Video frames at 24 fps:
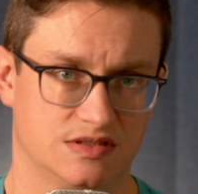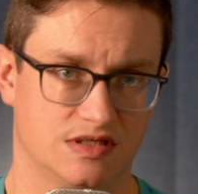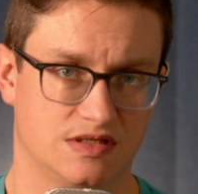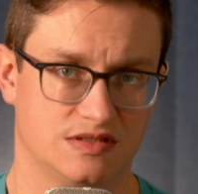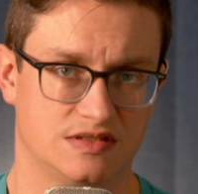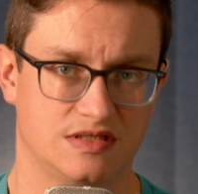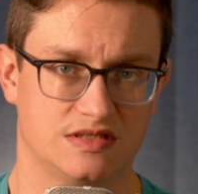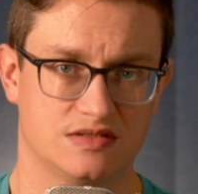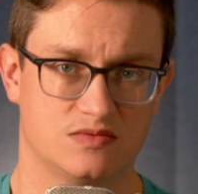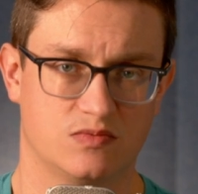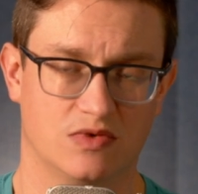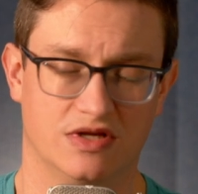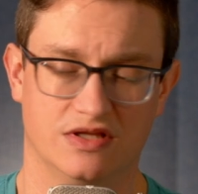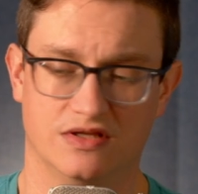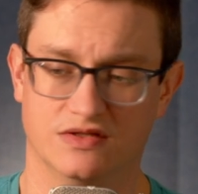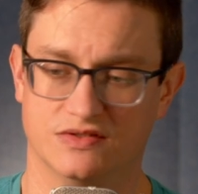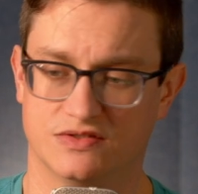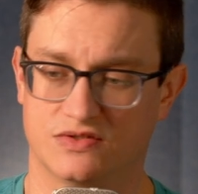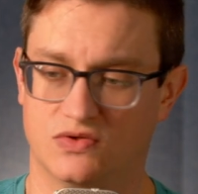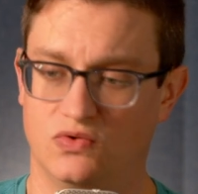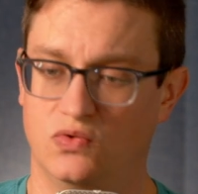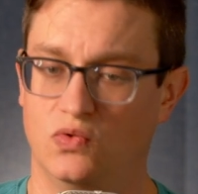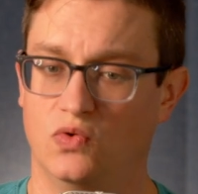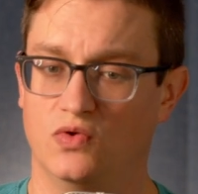This is one of those
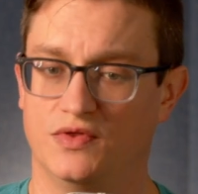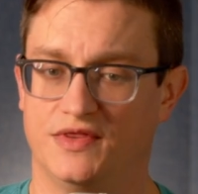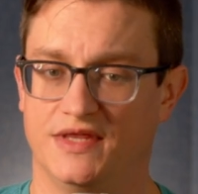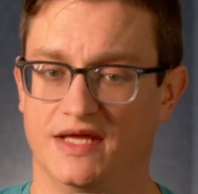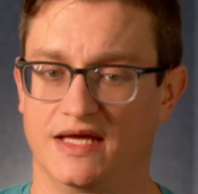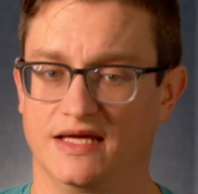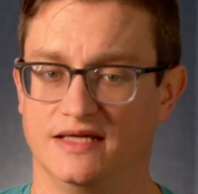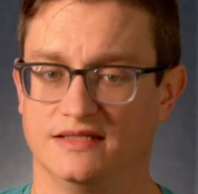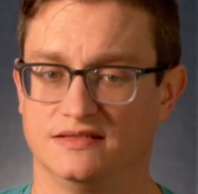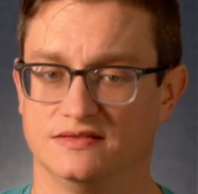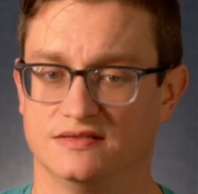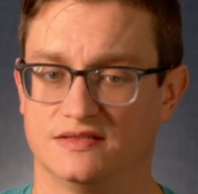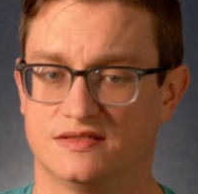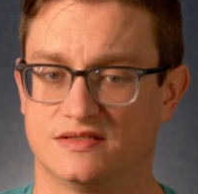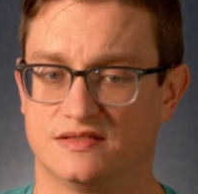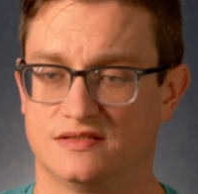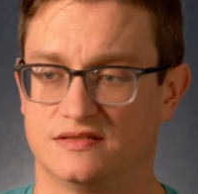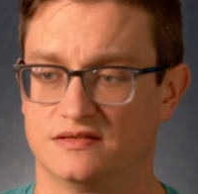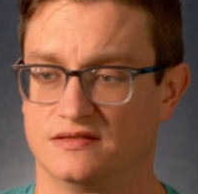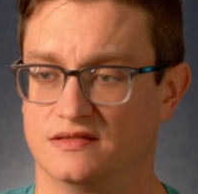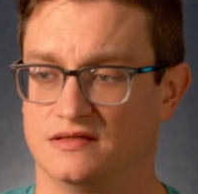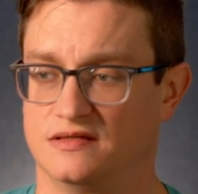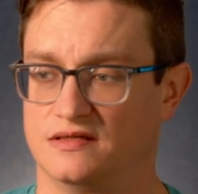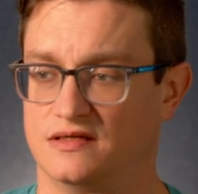cool things.
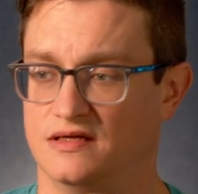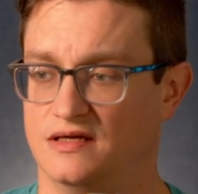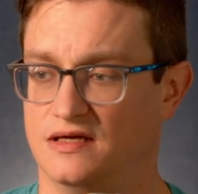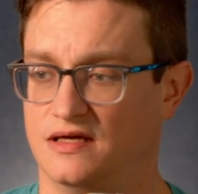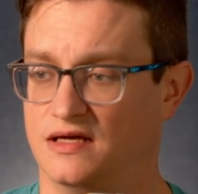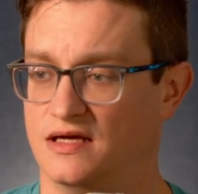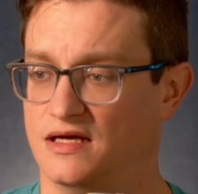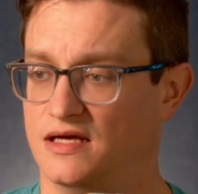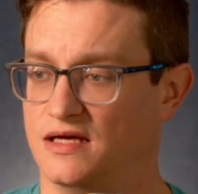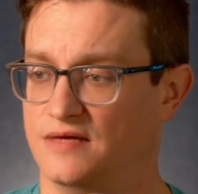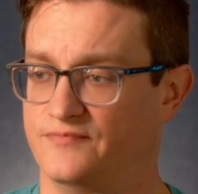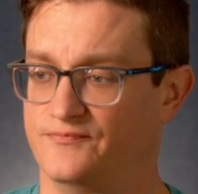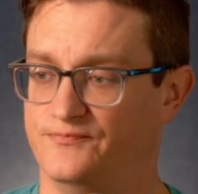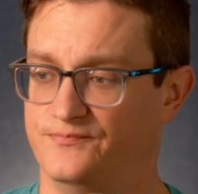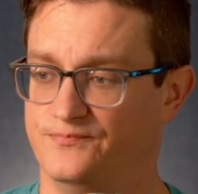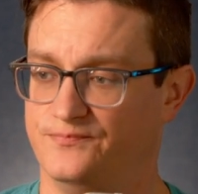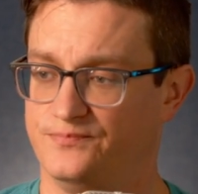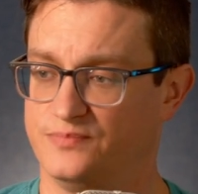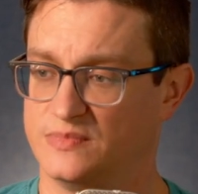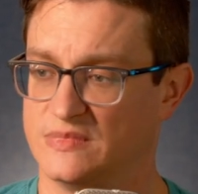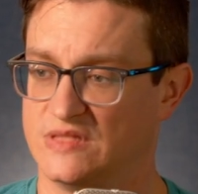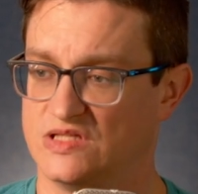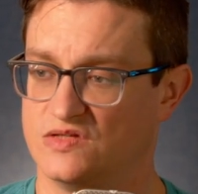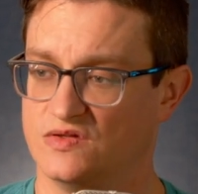
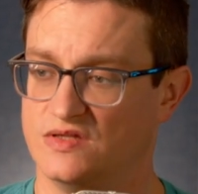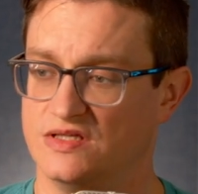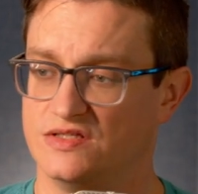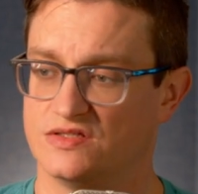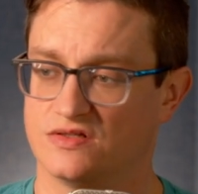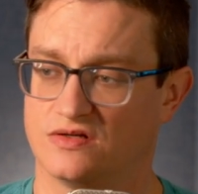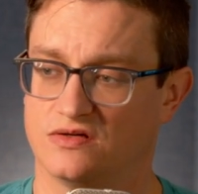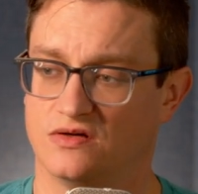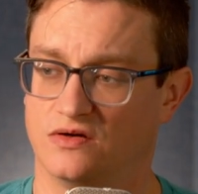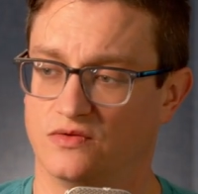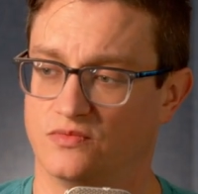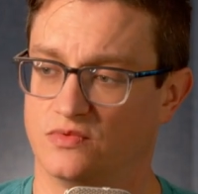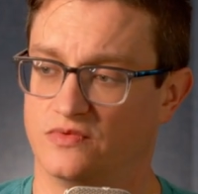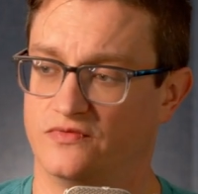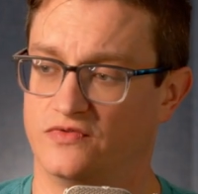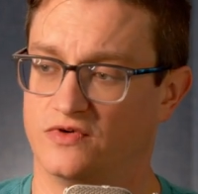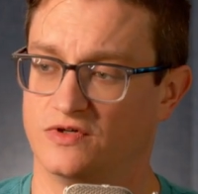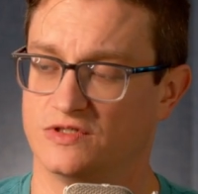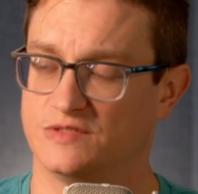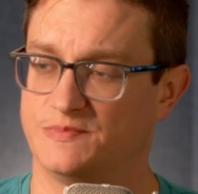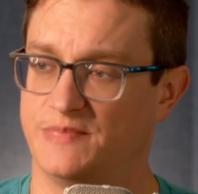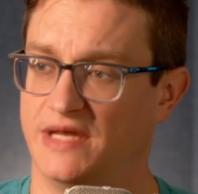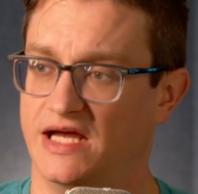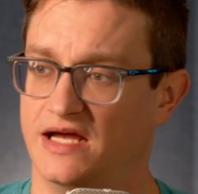So these are called
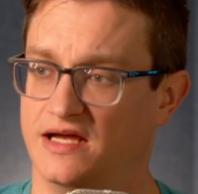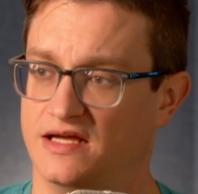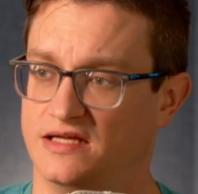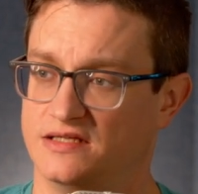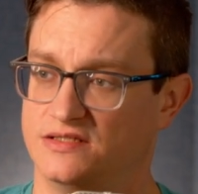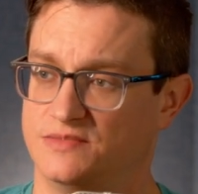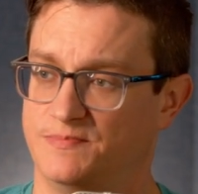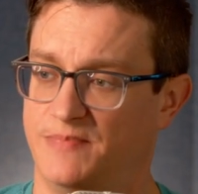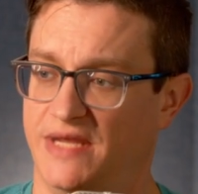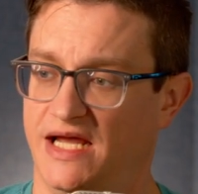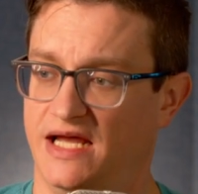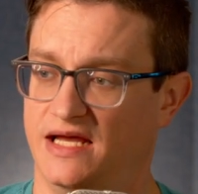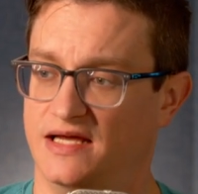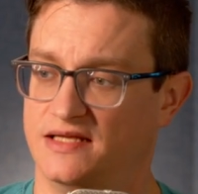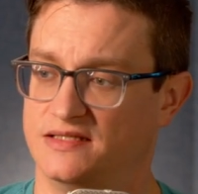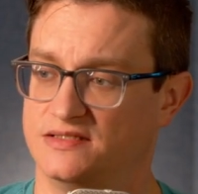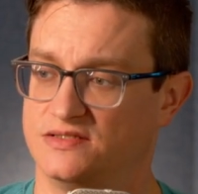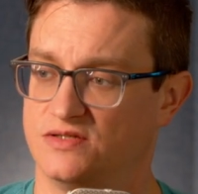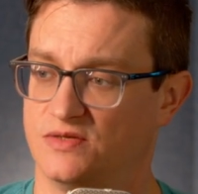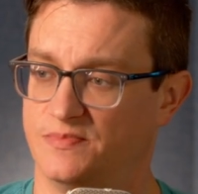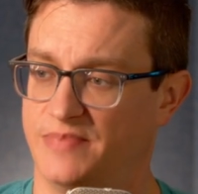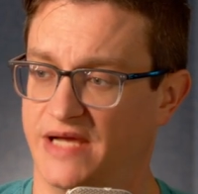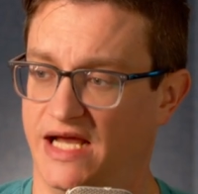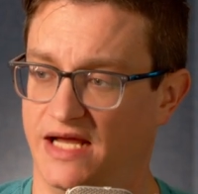reverse pads
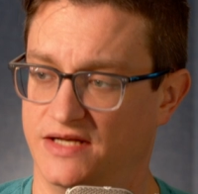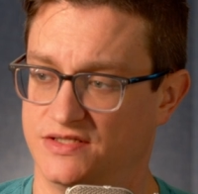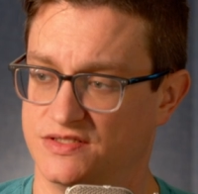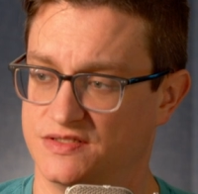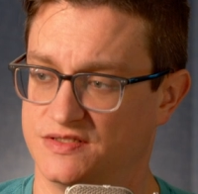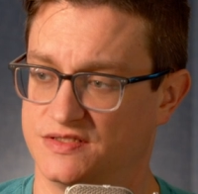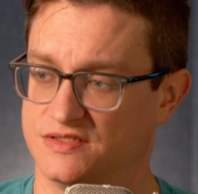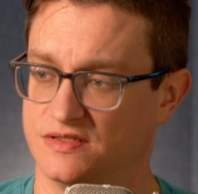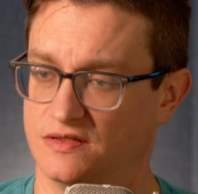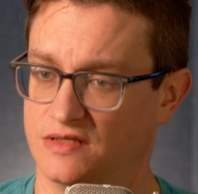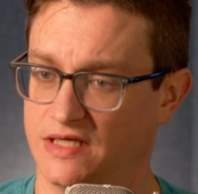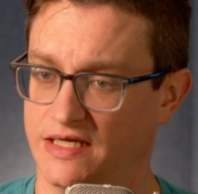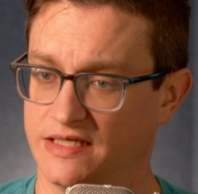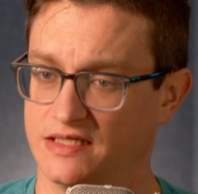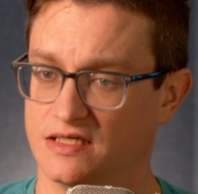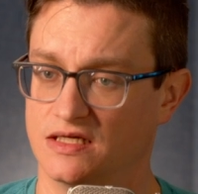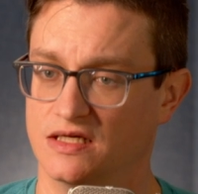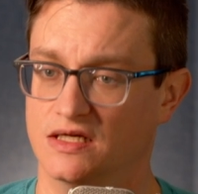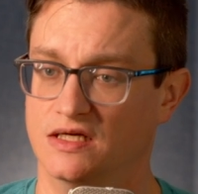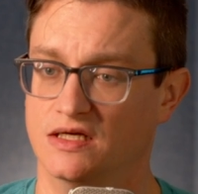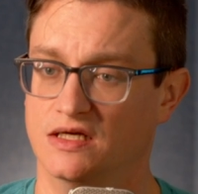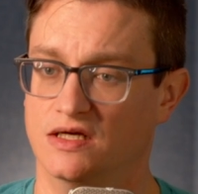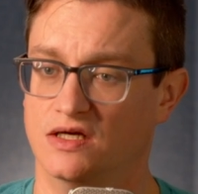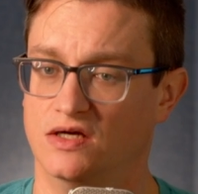or patches. So like
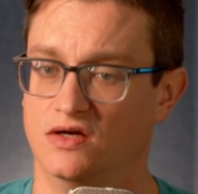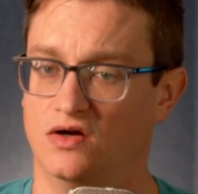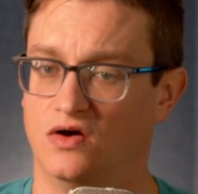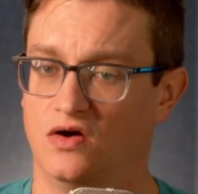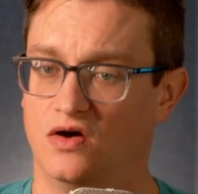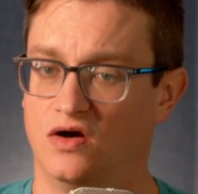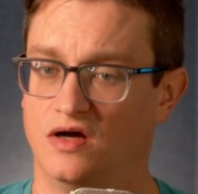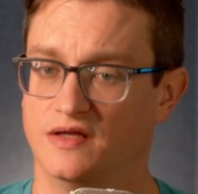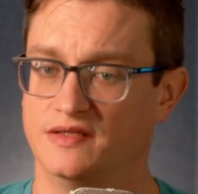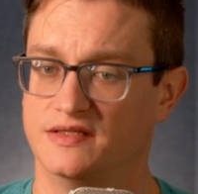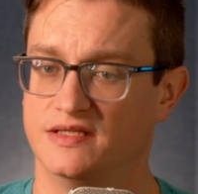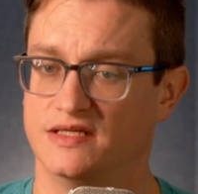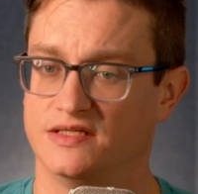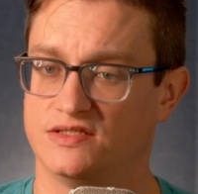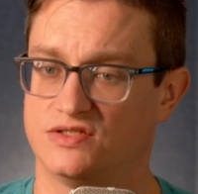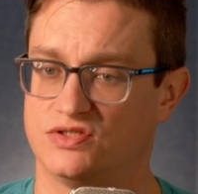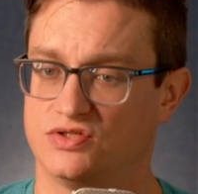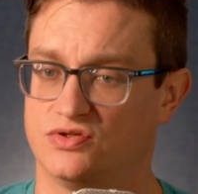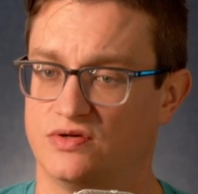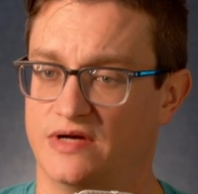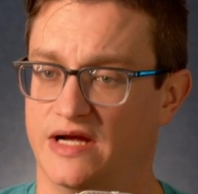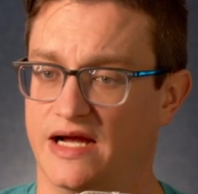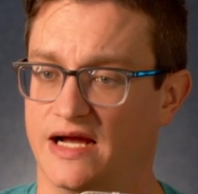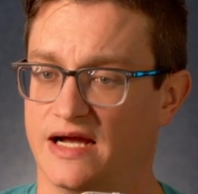on this
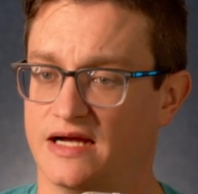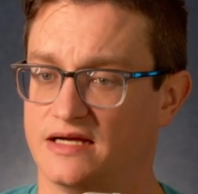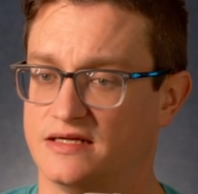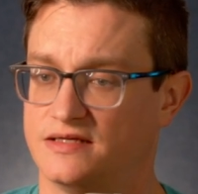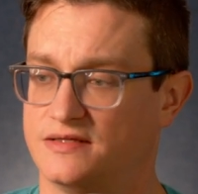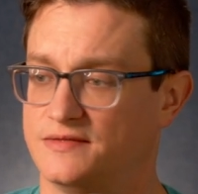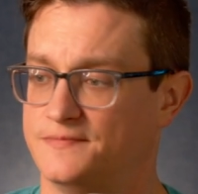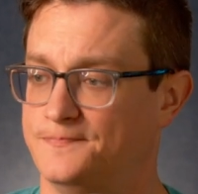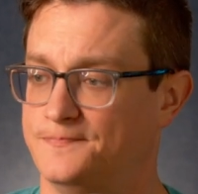track,